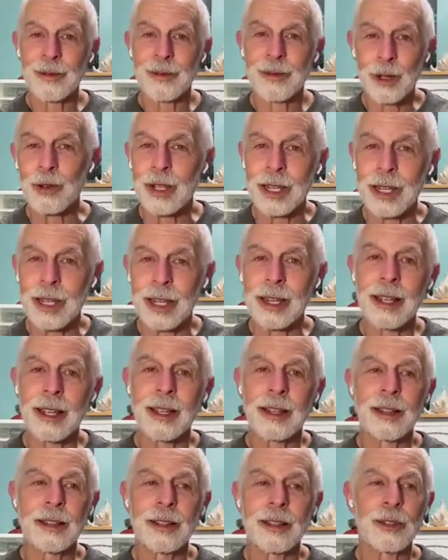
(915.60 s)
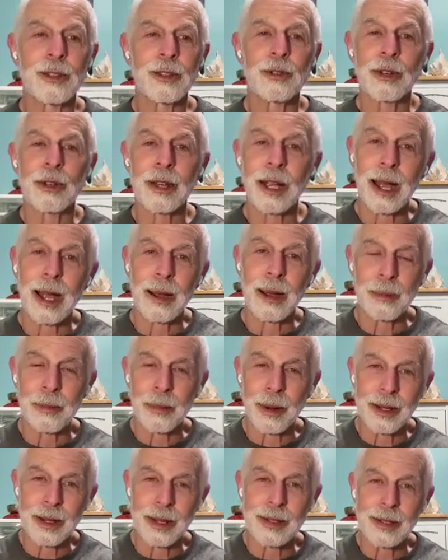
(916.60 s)
Choosing to
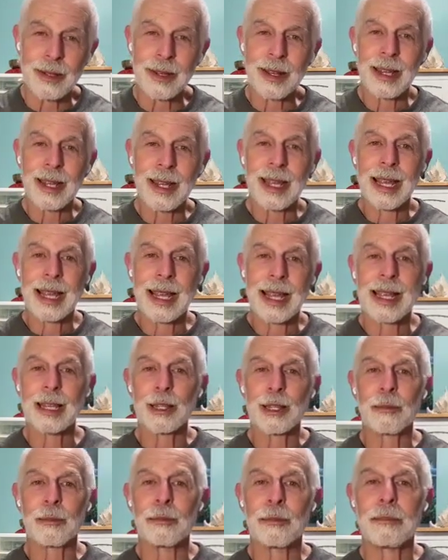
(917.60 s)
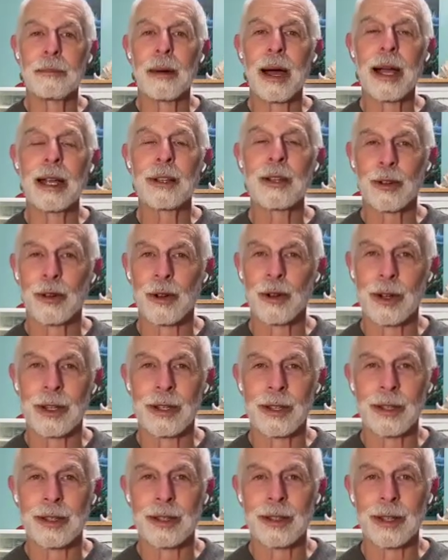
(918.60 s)
compromise, it's my
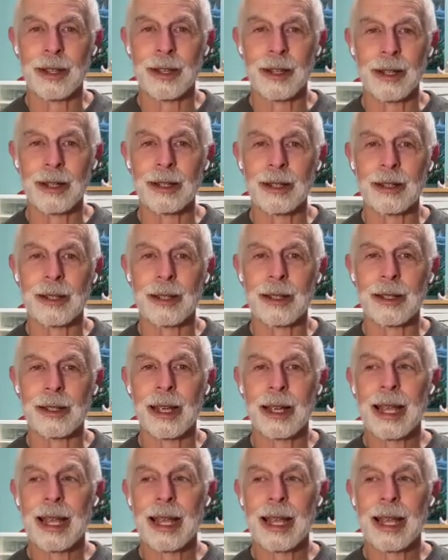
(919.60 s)
choice to yield.